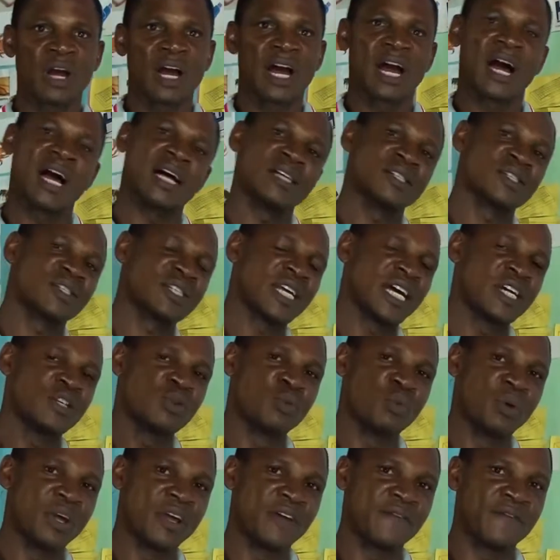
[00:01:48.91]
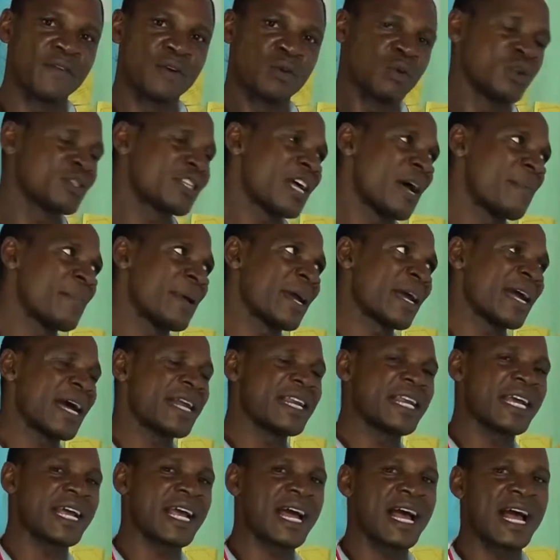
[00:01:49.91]
and sound wave. Those are
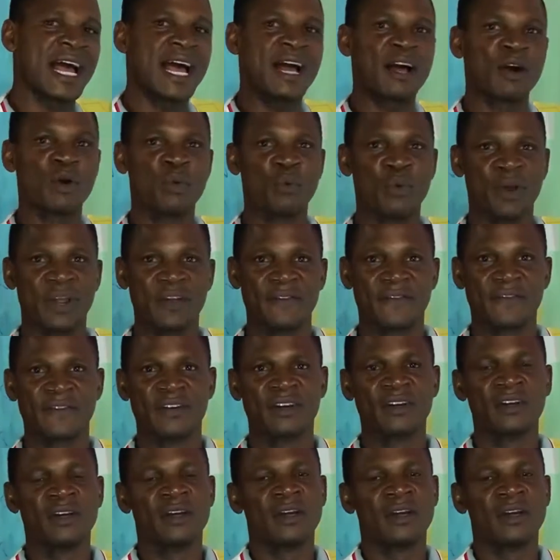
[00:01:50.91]
mechanical wave.